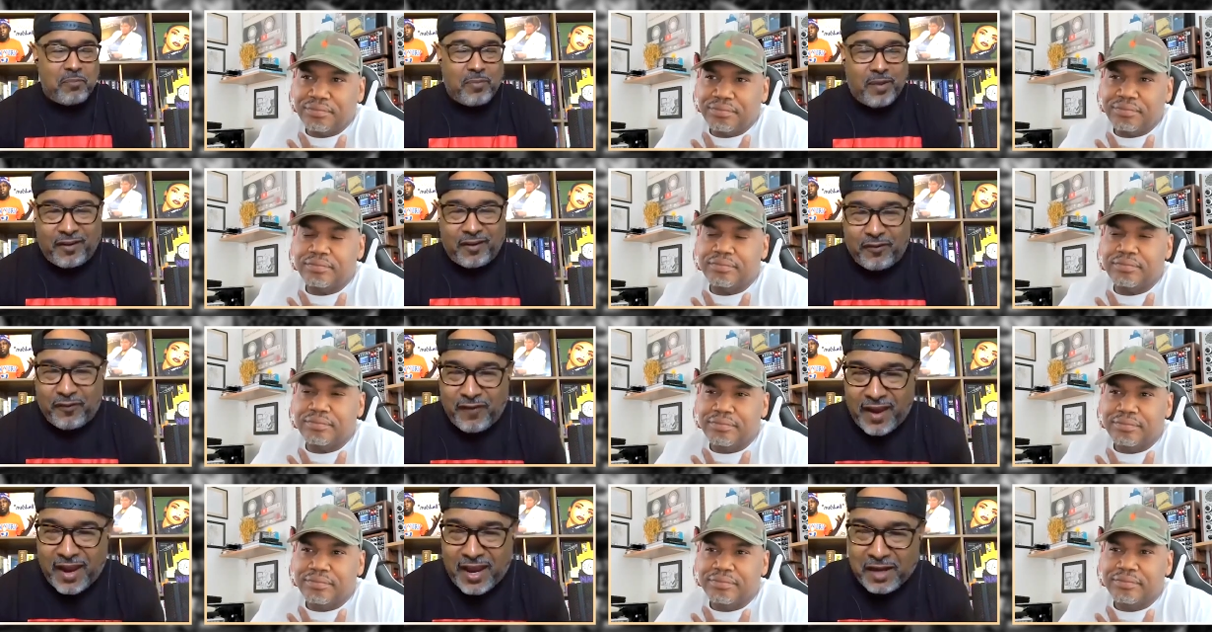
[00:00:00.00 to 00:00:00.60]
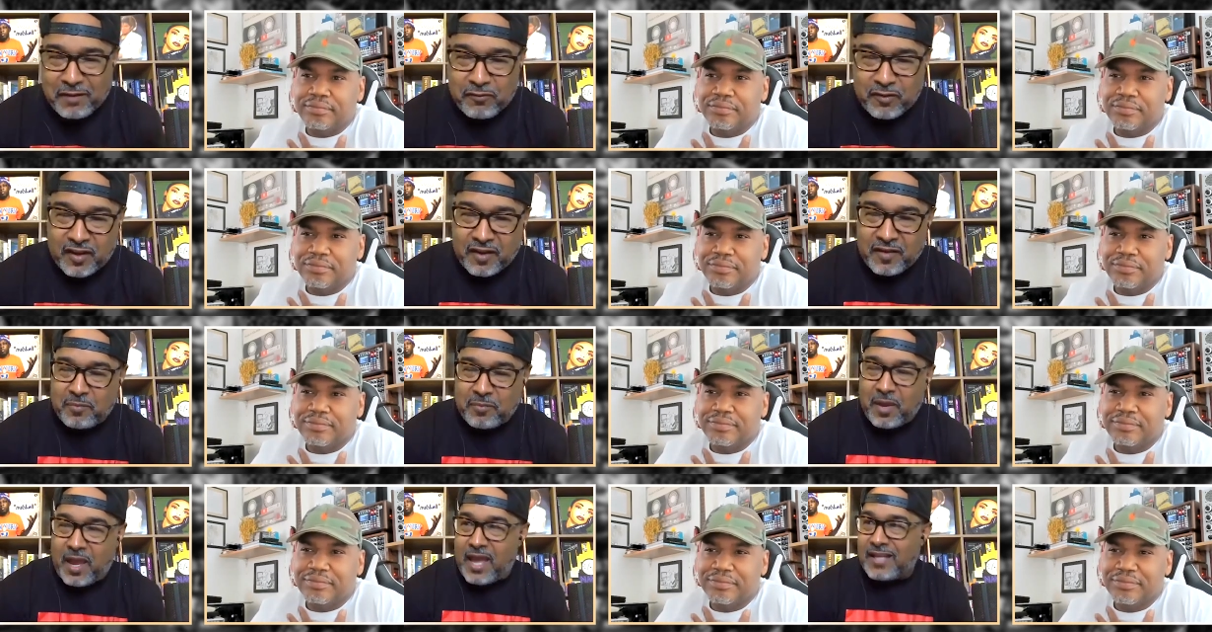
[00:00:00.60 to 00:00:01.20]
Speaker 1: Big fan of
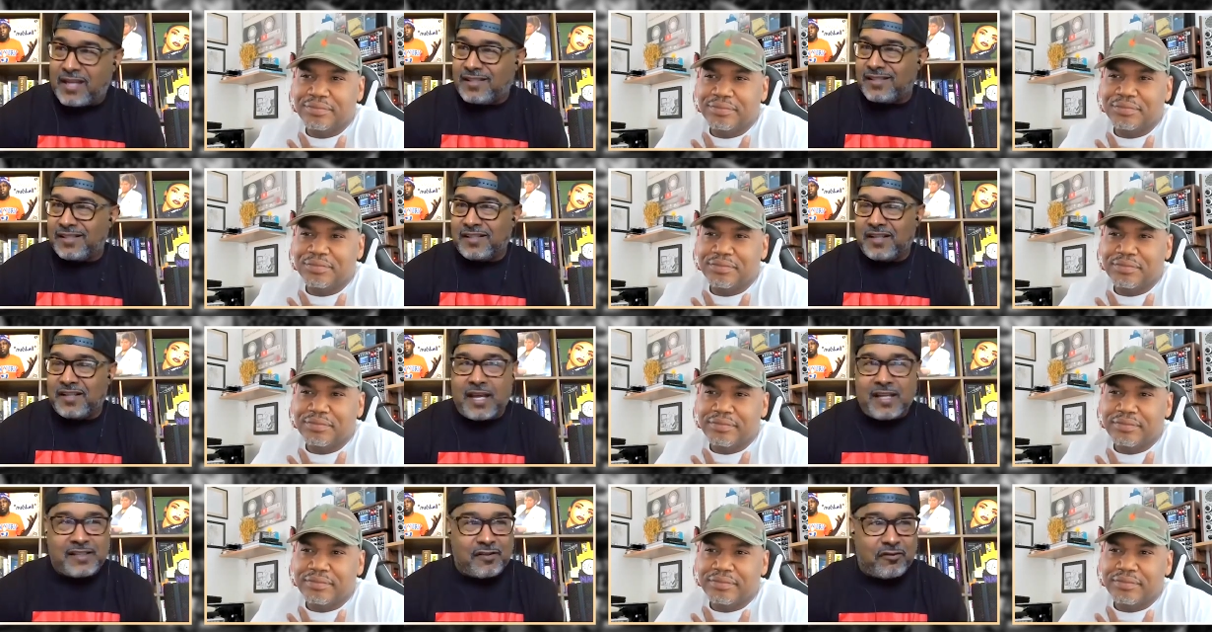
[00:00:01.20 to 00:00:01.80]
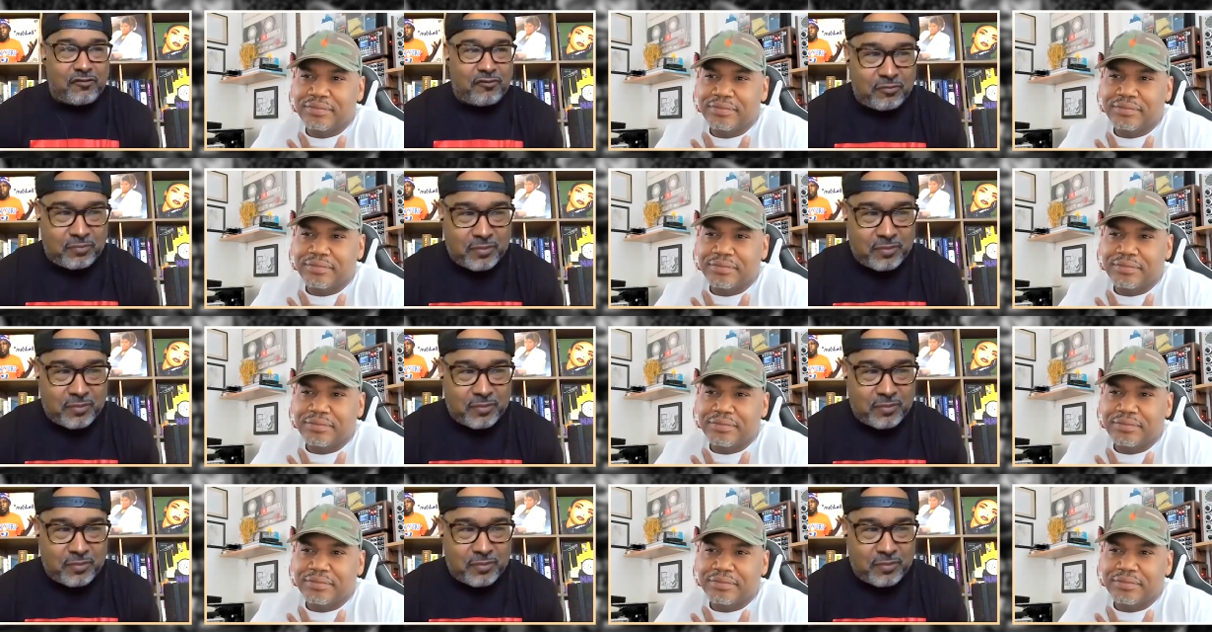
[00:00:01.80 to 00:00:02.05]
him as a as a